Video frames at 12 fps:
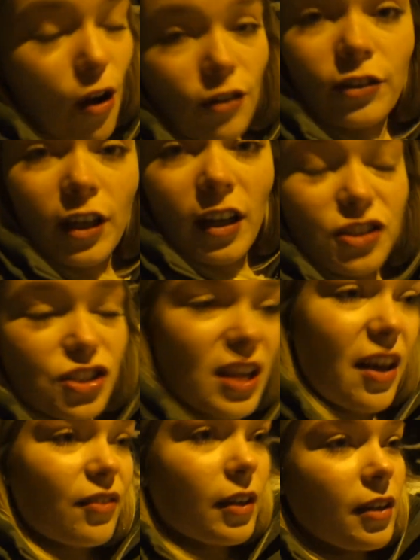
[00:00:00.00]
overall just
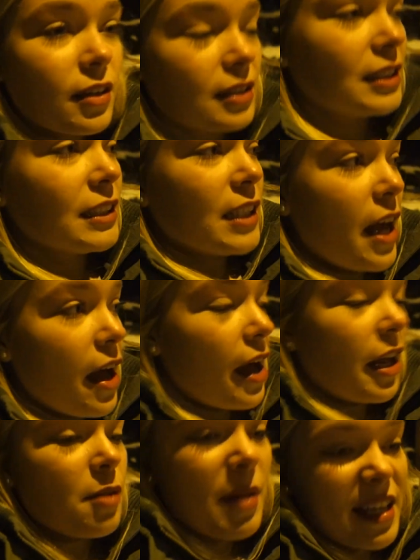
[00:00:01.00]
having
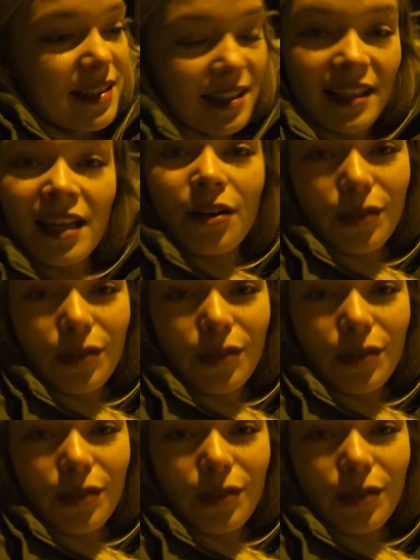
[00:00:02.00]
an amazing,